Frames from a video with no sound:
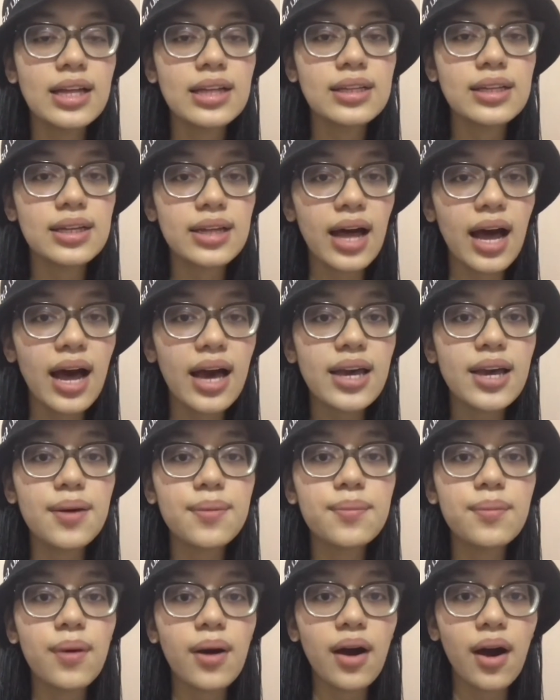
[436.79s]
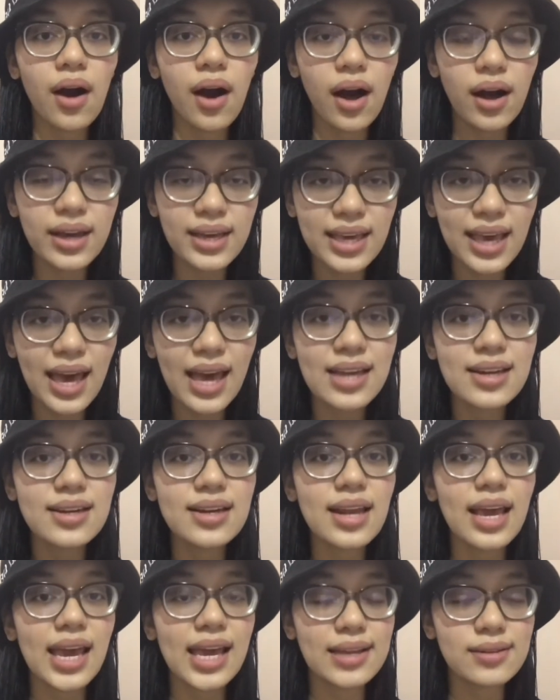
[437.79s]
that I am again
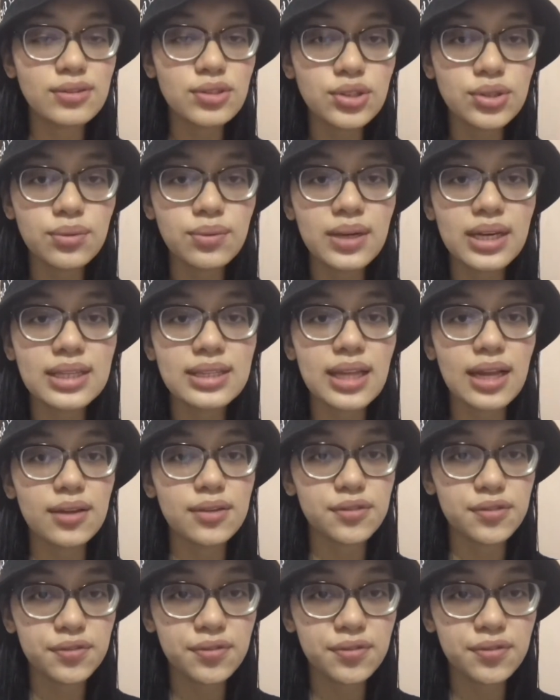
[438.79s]
entering that